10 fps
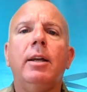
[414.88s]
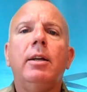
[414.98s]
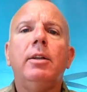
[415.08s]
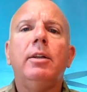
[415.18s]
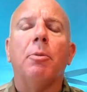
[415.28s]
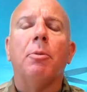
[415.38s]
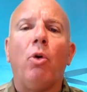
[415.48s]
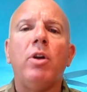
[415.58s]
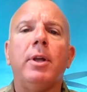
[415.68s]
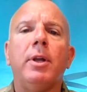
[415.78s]

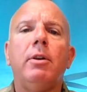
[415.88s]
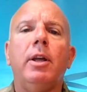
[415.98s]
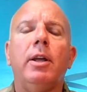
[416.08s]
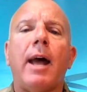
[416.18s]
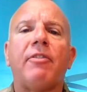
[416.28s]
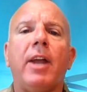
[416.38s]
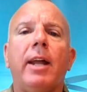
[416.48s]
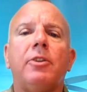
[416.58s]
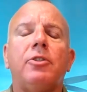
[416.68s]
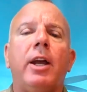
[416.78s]
deployment in
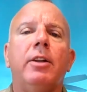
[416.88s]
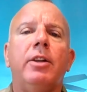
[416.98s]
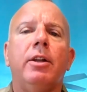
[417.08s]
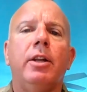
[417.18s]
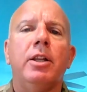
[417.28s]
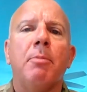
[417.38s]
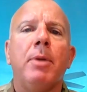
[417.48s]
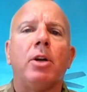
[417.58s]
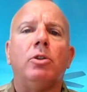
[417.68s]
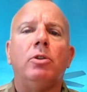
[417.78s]
Afghanistan in the
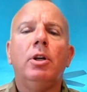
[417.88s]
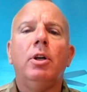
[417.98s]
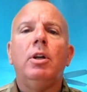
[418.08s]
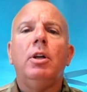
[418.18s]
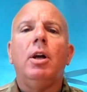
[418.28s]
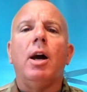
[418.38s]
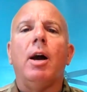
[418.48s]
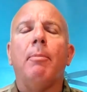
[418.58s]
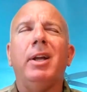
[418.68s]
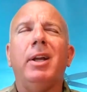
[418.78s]
middle,
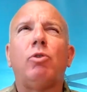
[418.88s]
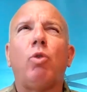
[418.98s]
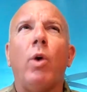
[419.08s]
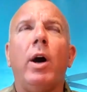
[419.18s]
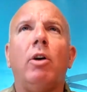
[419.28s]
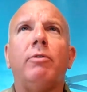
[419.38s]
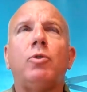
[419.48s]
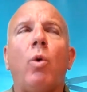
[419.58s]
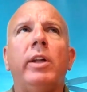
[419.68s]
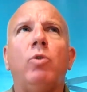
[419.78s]
in
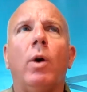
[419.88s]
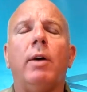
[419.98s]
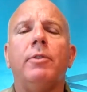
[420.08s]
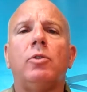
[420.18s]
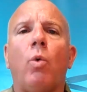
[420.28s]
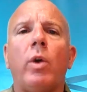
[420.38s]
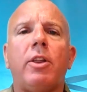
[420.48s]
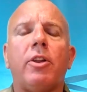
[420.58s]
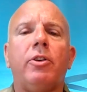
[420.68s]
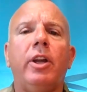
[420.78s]
2012 to
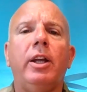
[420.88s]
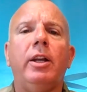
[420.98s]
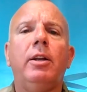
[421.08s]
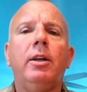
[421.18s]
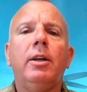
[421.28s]
2013.